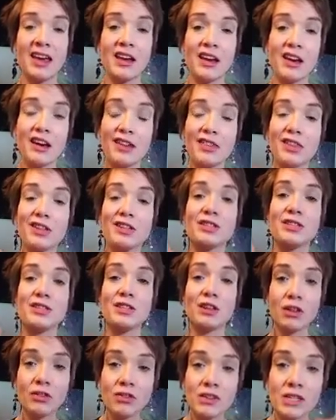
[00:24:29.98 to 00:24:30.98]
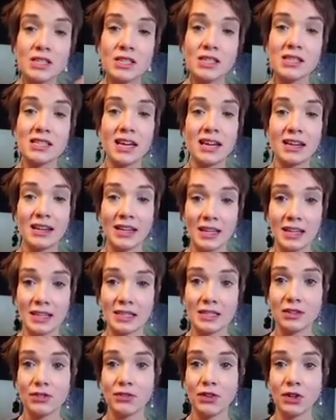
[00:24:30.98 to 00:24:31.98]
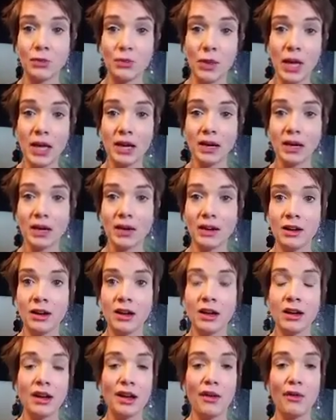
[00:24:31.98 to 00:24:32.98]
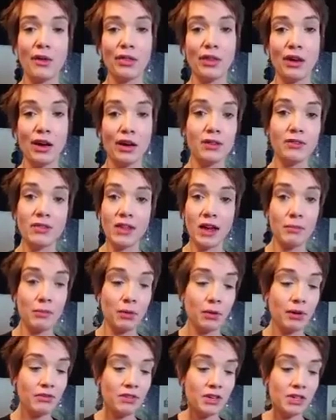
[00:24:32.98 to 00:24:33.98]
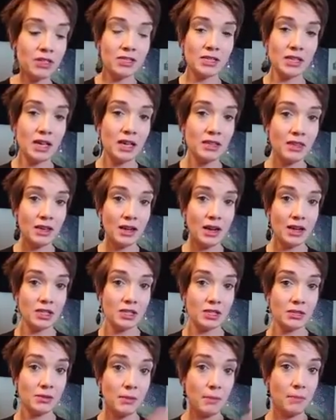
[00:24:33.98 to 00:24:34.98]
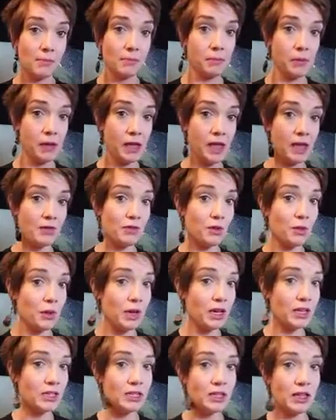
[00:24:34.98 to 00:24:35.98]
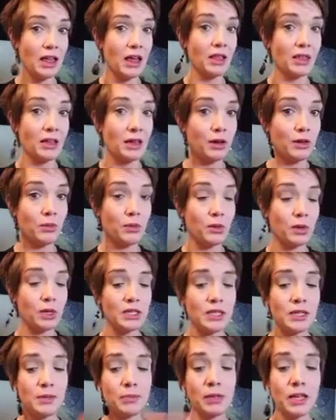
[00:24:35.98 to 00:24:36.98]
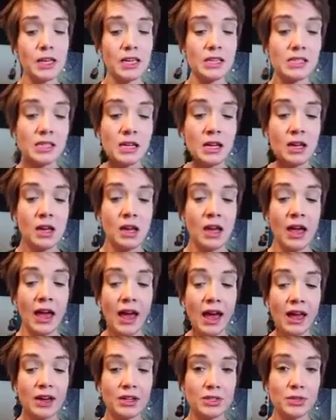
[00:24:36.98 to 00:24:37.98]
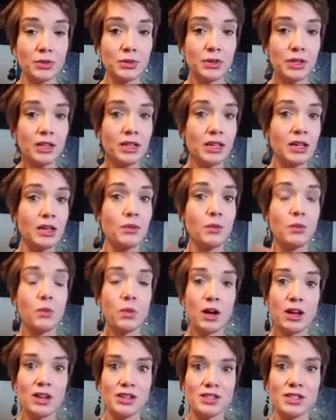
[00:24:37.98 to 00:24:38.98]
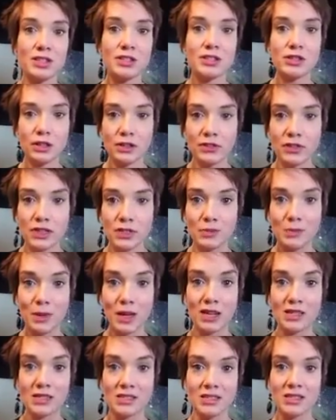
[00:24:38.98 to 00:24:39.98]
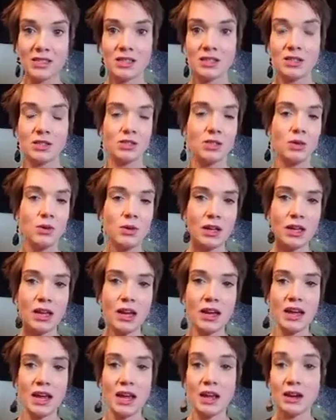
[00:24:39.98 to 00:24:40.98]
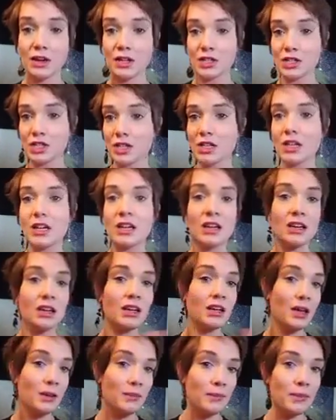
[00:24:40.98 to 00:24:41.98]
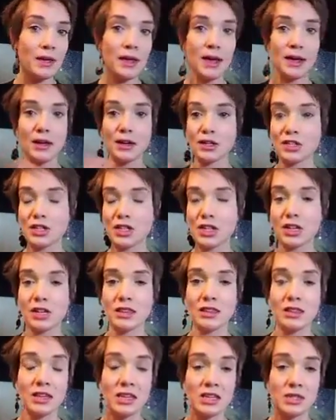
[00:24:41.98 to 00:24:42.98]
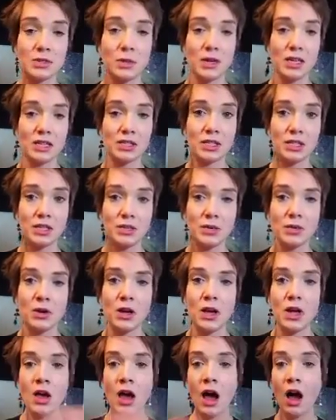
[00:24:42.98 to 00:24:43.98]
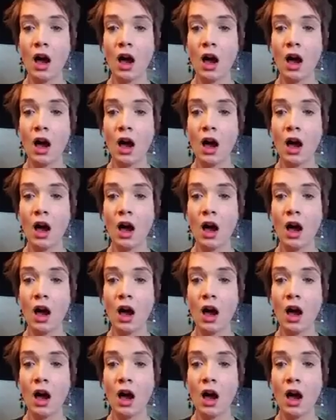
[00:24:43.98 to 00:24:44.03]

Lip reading: and not the services I needed to feel better. Now, a lot of that previous debt that I just gave away to that legal warranty place actually was service-based. So again, energy can be energy in these ways too.